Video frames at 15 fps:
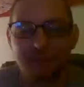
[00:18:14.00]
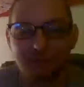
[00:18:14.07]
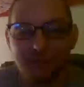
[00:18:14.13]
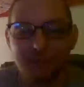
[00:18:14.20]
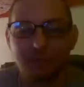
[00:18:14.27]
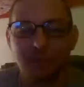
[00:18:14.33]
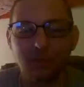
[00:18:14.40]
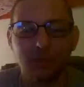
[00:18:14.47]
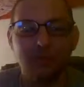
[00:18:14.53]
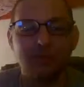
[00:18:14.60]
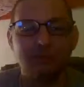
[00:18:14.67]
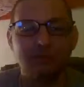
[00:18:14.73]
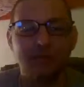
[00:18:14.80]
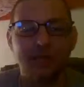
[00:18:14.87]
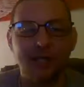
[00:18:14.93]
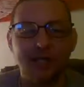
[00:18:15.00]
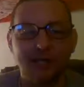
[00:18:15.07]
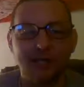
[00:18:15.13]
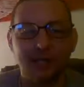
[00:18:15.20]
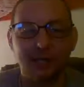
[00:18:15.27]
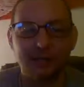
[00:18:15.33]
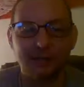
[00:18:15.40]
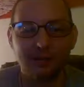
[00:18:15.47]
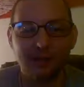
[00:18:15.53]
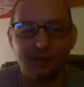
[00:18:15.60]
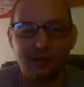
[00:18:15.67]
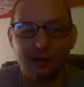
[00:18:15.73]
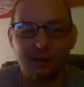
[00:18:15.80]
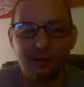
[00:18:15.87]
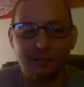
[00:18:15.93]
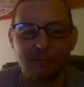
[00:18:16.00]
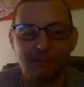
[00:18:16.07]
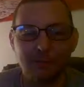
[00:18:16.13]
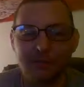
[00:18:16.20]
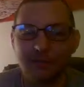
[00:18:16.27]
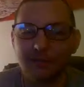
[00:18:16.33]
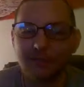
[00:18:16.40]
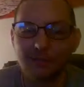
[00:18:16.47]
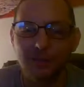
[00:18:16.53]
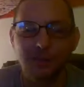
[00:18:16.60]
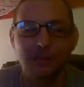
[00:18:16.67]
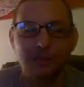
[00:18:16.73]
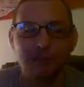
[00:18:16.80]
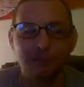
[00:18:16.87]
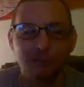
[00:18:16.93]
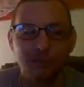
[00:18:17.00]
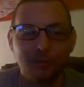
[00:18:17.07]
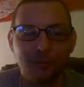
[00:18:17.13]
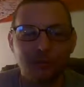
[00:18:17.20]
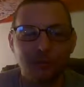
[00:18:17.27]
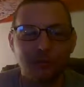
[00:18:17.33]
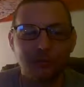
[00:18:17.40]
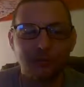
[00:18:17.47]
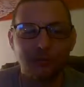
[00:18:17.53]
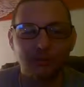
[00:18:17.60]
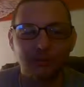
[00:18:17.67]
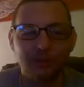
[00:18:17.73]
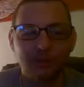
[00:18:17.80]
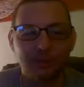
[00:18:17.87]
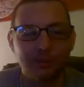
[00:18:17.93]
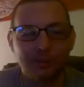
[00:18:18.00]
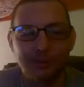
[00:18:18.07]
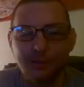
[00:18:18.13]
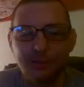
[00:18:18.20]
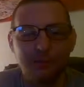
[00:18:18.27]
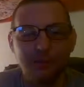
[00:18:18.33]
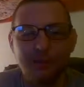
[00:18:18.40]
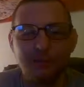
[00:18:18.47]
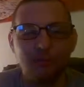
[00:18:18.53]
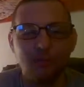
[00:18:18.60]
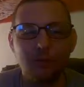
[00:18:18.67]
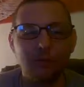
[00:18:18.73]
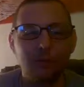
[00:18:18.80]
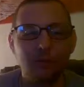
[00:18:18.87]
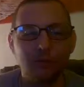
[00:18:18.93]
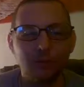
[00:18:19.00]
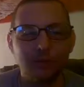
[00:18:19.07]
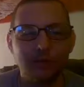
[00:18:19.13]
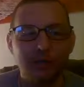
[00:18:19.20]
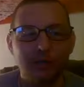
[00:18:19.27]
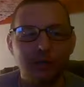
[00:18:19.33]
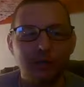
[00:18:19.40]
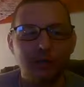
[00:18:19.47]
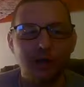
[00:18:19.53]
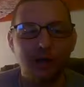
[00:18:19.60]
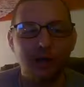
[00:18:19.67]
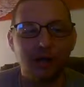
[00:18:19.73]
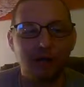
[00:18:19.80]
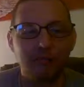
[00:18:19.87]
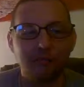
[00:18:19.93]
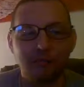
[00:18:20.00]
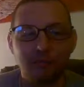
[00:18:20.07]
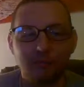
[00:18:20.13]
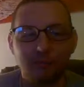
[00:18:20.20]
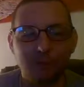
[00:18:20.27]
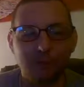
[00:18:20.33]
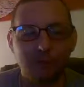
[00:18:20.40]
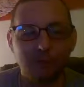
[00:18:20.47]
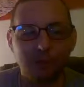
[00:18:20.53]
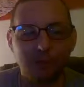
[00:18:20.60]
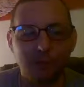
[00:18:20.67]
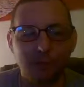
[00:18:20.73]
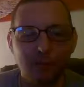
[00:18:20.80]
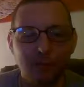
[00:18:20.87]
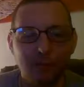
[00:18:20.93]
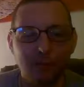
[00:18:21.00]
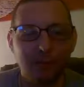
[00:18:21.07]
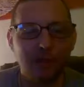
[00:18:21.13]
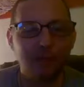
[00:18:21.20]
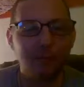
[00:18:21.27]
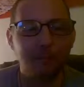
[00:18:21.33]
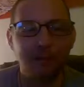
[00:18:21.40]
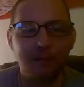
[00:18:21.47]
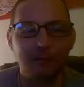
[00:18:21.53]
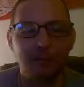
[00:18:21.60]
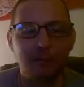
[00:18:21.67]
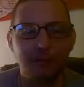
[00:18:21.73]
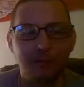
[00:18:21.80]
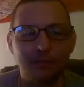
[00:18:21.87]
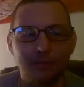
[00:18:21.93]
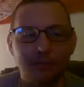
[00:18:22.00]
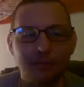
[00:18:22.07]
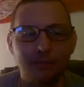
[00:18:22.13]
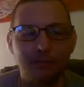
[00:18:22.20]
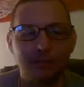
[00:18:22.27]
my Bruins fans out there, it's nothing personal because you wouldn't root for my Penguins